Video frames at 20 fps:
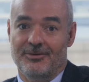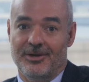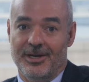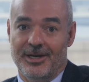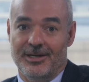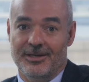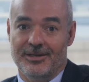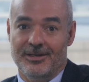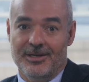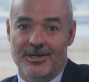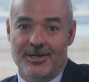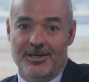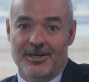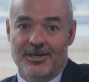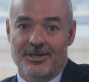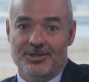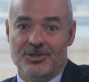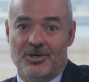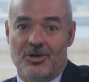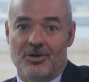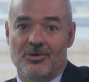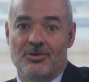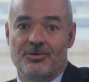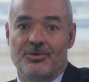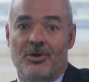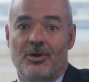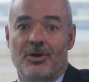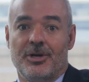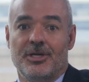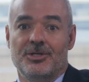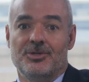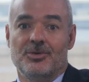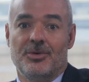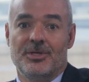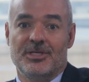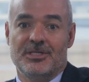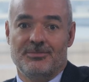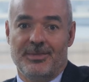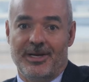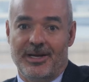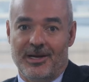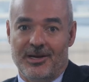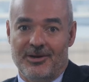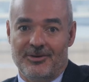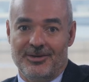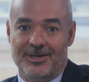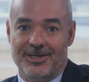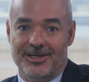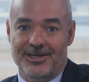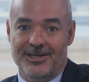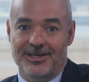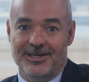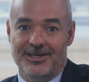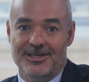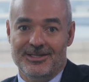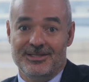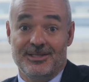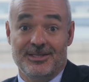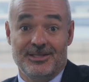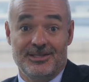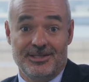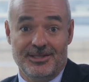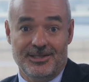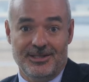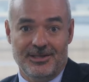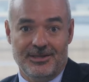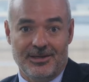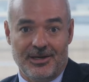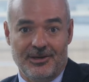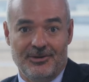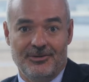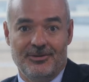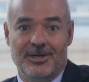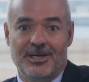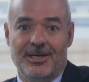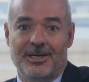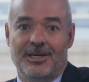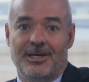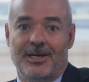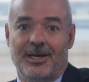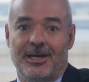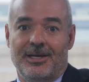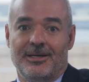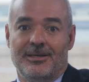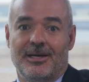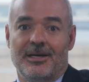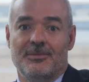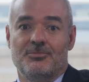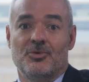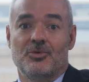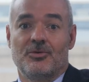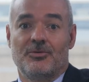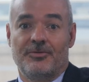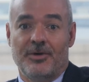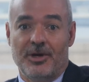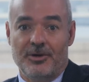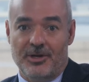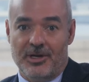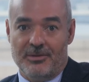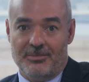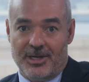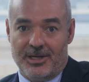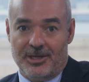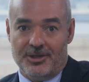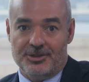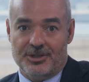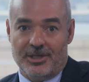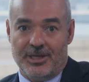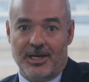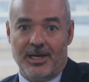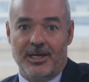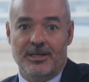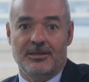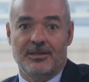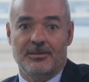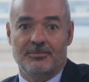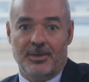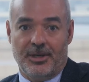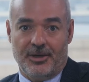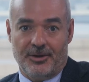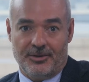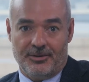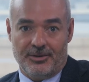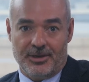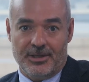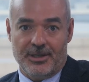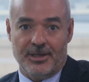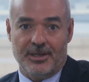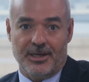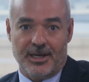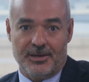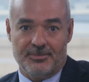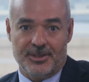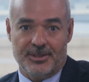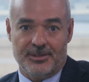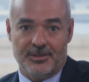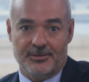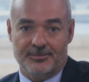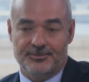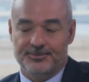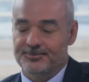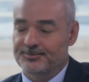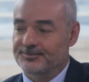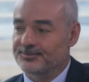rand. Jacques Conradie joins me now. He is the CEO and a portfolio manager at Peregrine Capital.